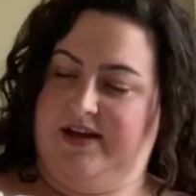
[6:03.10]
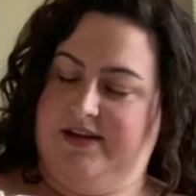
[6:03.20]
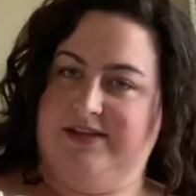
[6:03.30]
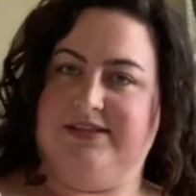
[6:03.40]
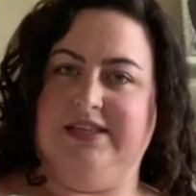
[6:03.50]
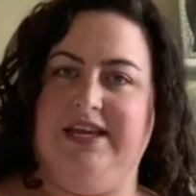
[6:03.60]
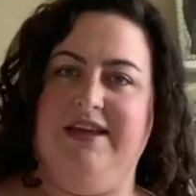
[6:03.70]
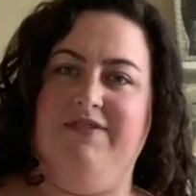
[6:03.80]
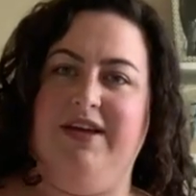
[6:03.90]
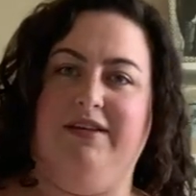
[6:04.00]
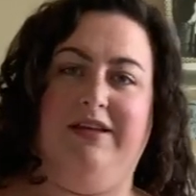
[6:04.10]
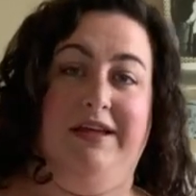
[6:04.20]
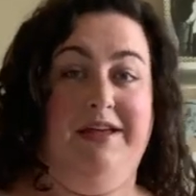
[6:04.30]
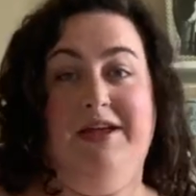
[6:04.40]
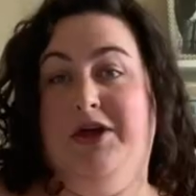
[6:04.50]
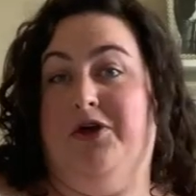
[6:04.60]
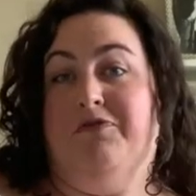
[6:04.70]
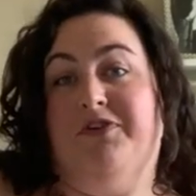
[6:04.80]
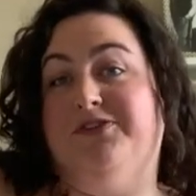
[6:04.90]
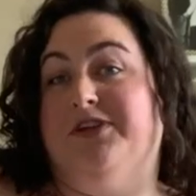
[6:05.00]
sleeve. It
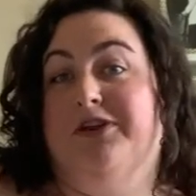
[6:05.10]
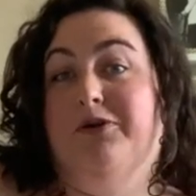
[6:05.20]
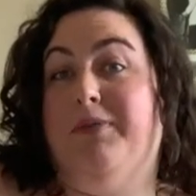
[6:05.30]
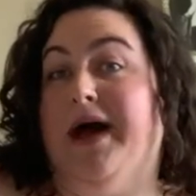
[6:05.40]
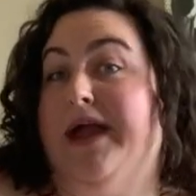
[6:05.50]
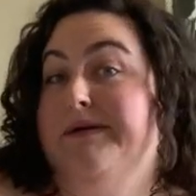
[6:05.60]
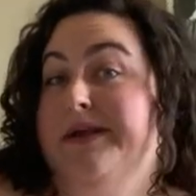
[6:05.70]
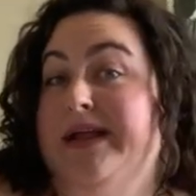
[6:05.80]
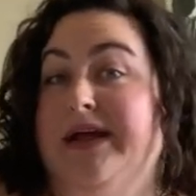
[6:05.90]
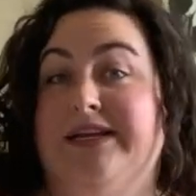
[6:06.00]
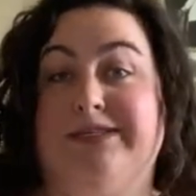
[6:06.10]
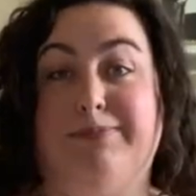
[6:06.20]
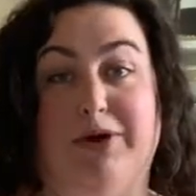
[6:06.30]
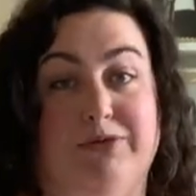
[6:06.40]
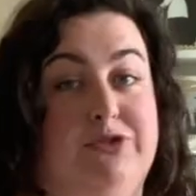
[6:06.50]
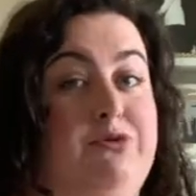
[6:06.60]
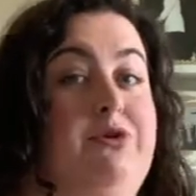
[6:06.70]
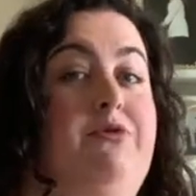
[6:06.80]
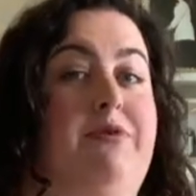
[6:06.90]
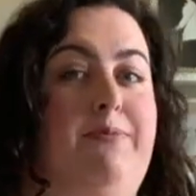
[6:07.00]
feels a little piratey. I suppose you
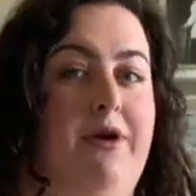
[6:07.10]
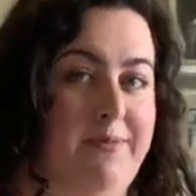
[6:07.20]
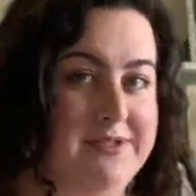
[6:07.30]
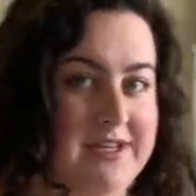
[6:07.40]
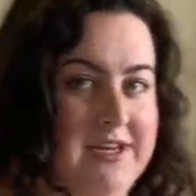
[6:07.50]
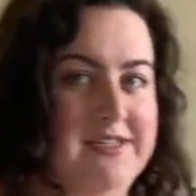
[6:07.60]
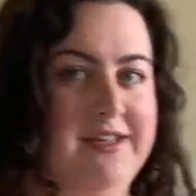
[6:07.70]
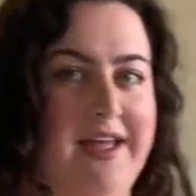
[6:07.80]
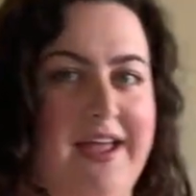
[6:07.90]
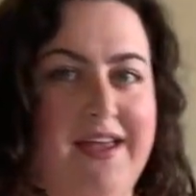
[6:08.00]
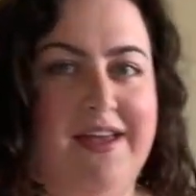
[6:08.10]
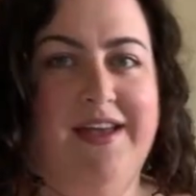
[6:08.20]
could repurpose it into like